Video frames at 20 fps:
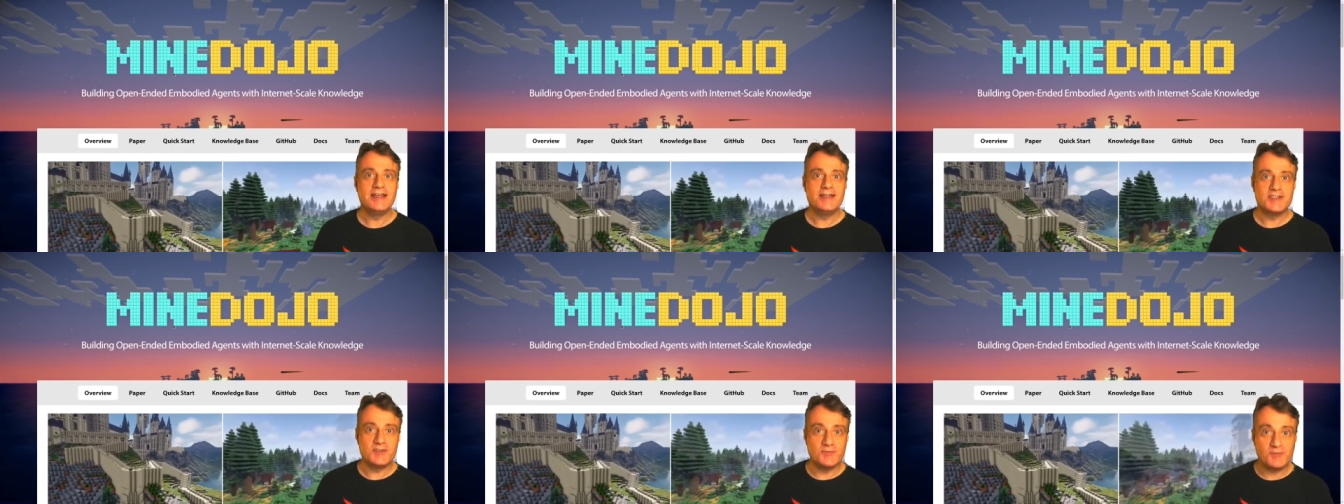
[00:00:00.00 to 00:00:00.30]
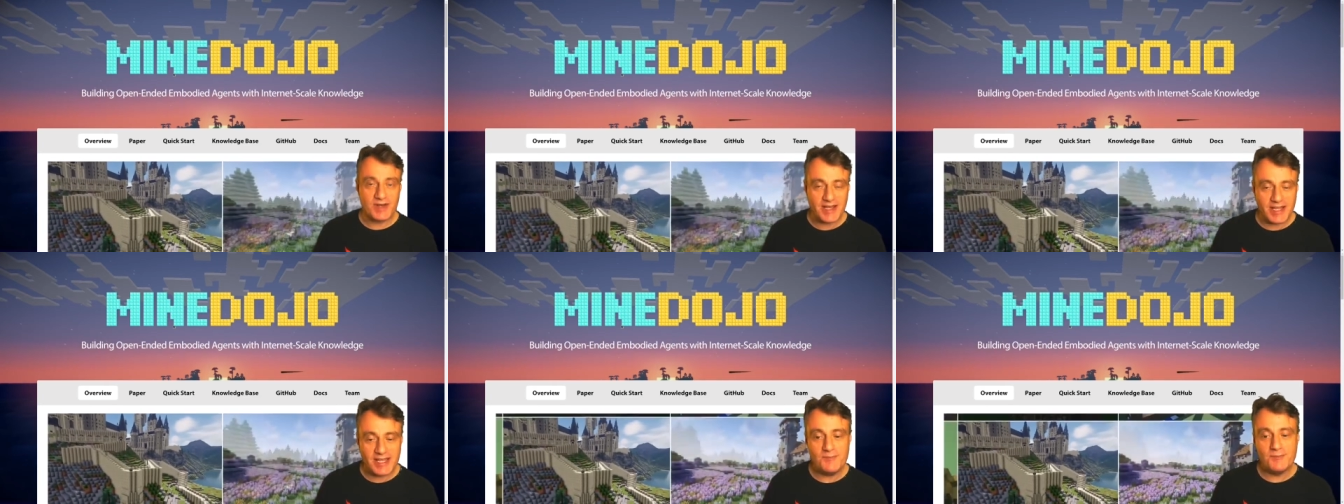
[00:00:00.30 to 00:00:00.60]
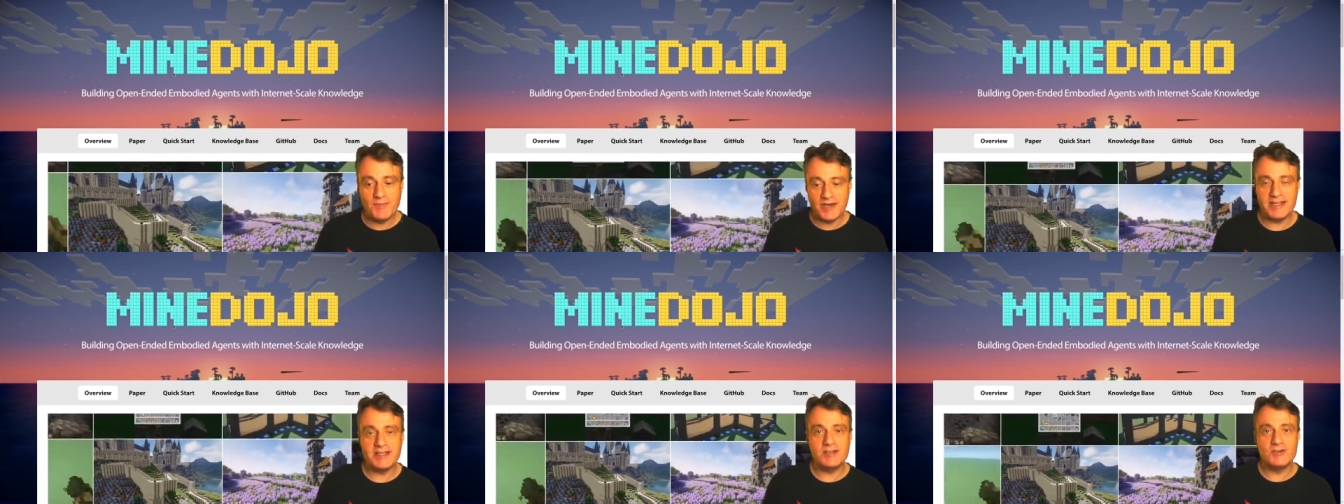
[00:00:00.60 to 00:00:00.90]
to play
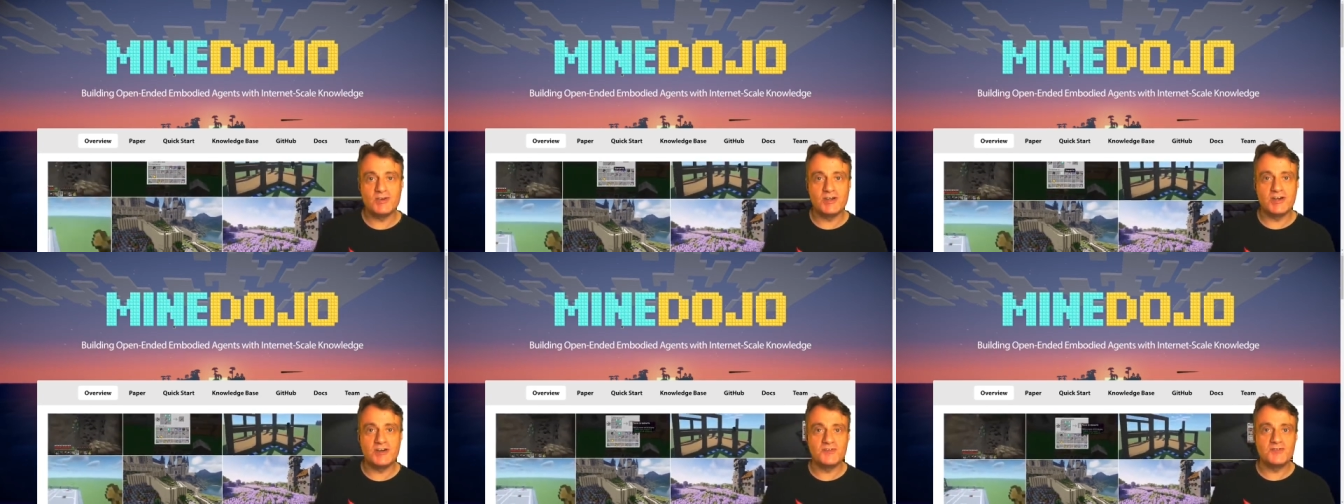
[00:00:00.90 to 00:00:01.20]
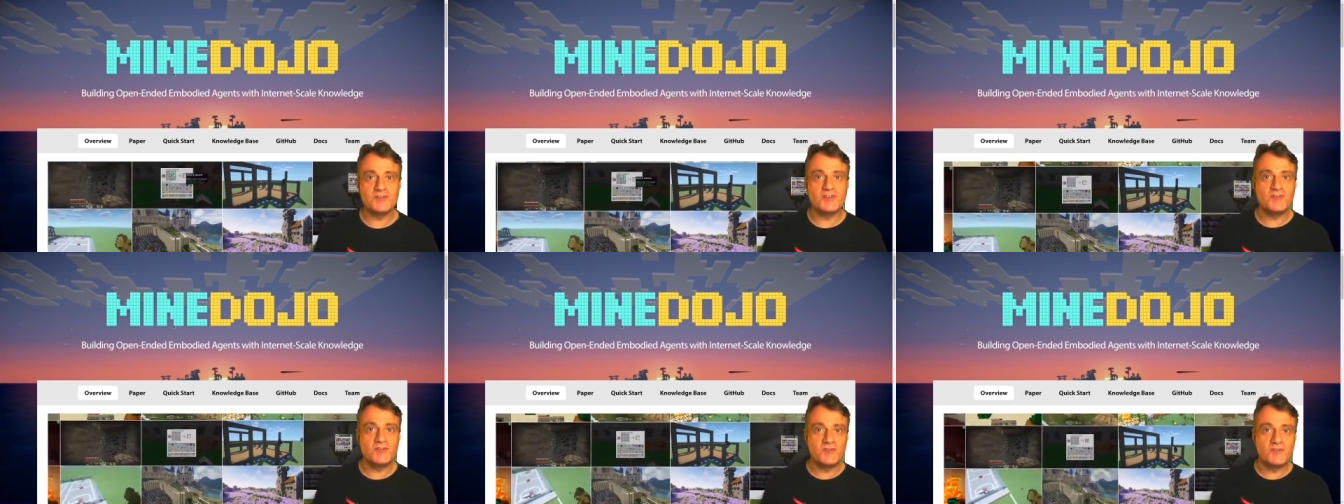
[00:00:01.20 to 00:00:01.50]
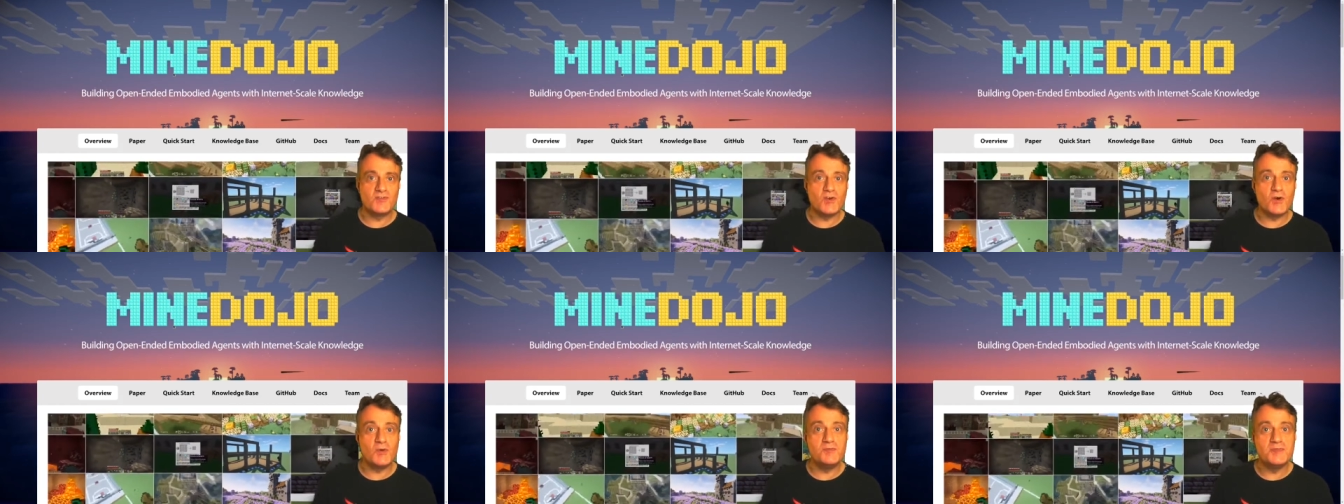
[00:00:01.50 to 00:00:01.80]
Minecraft
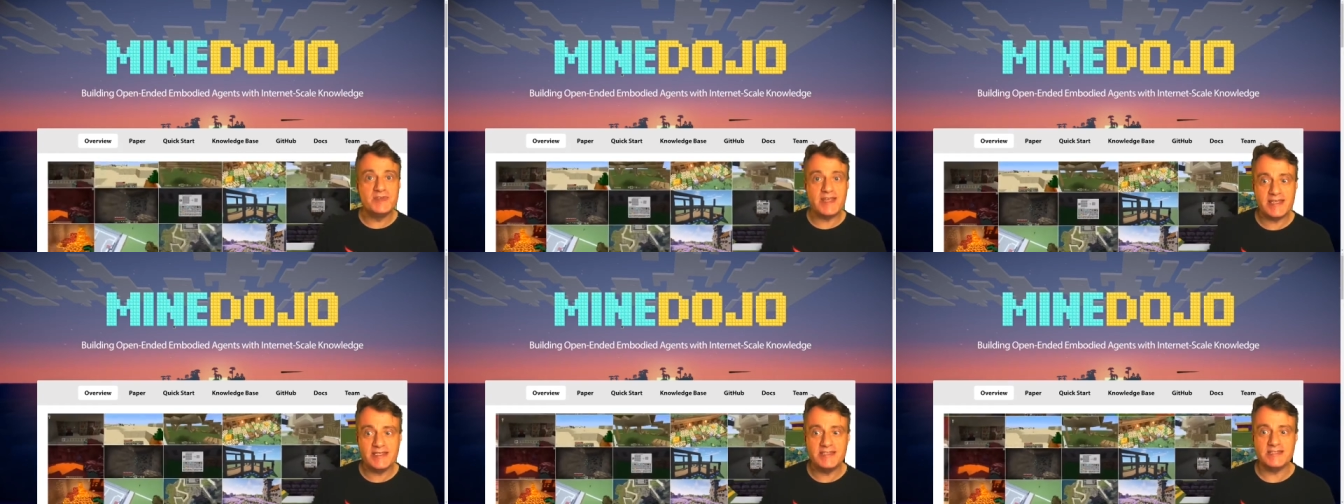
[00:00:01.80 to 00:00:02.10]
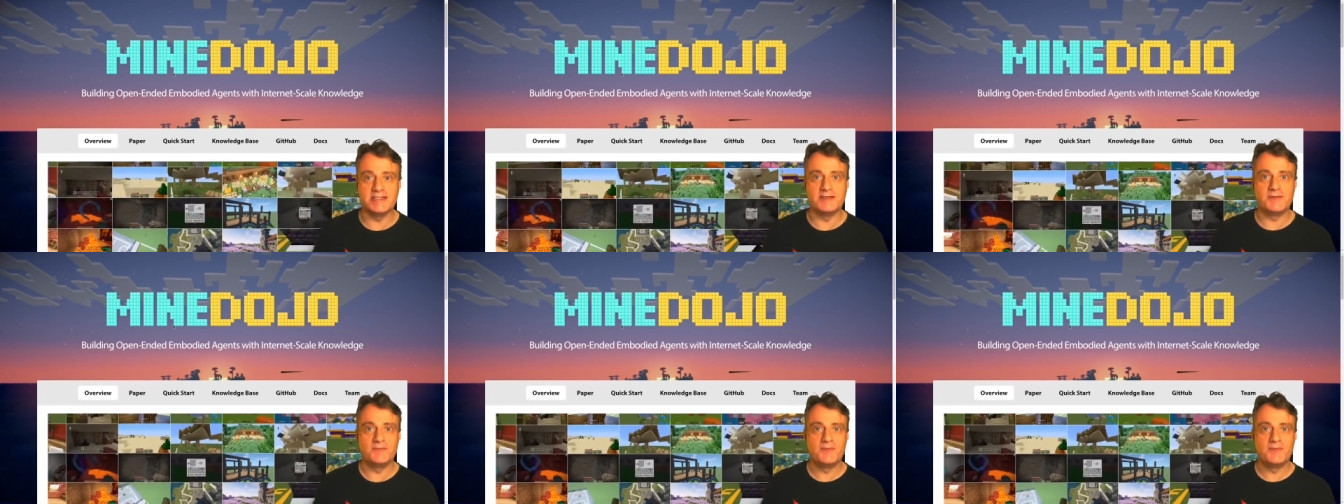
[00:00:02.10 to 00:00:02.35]
from data.